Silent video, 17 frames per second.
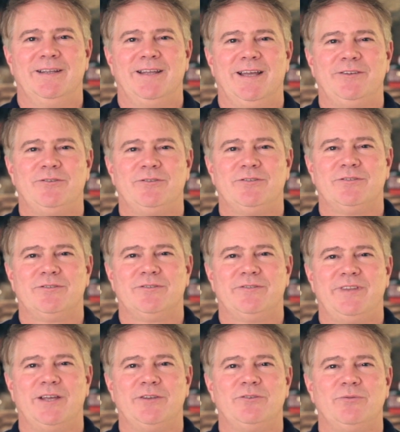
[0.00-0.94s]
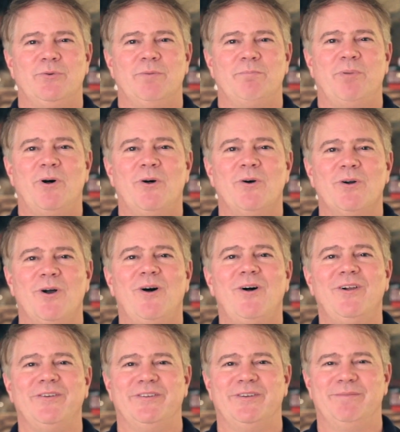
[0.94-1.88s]
That's, that's what Paul
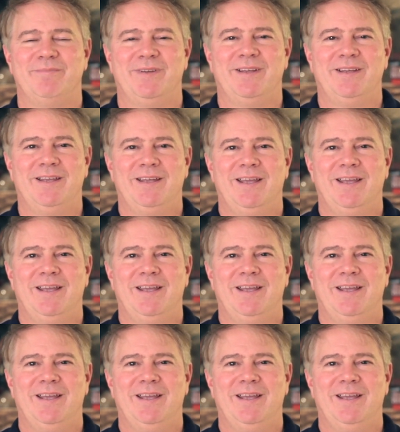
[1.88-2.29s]
called him.